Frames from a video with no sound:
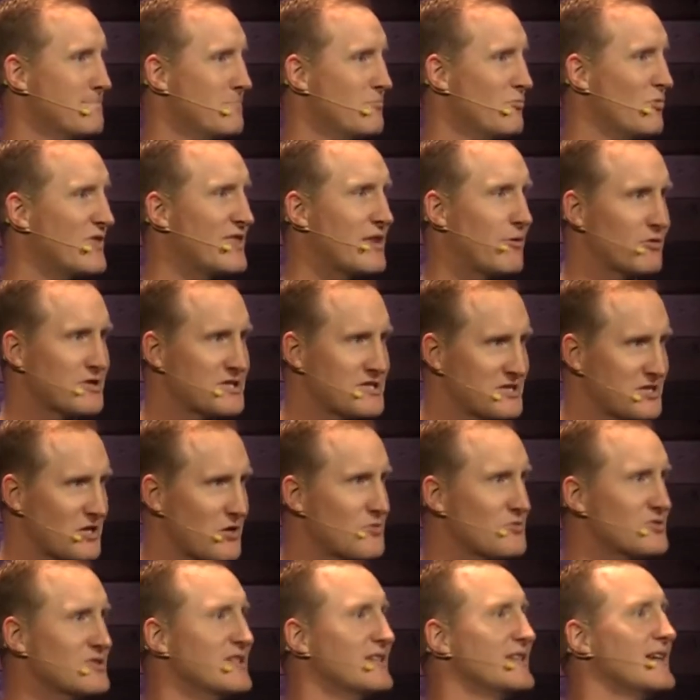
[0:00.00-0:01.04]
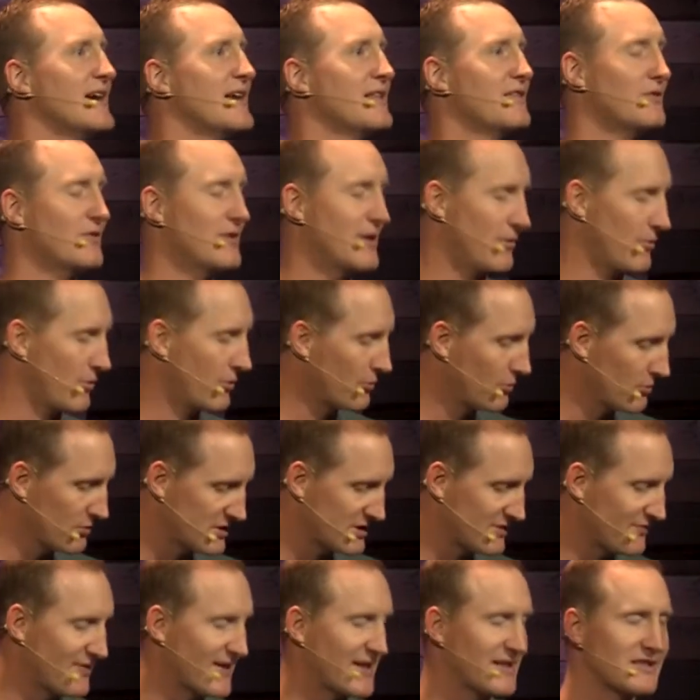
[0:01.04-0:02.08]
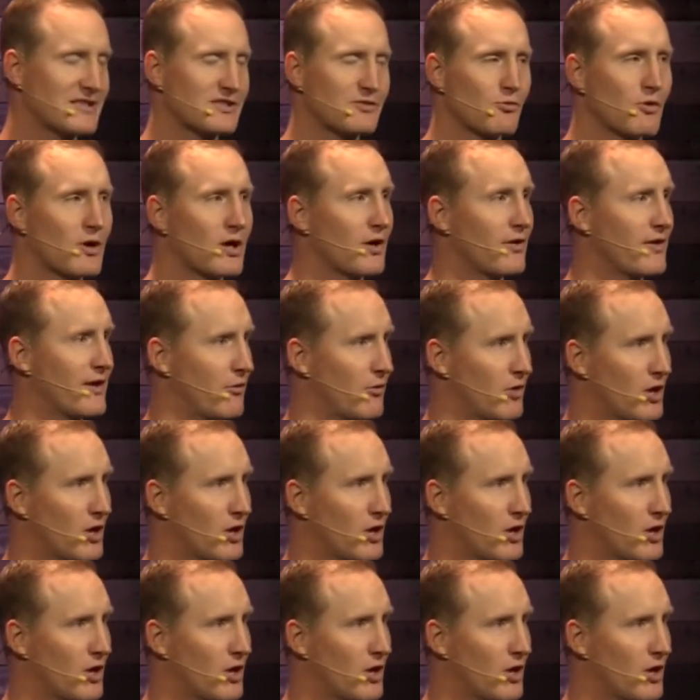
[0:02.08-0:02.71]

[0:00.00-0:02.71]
When they were stoned to death, or they were crucified as well.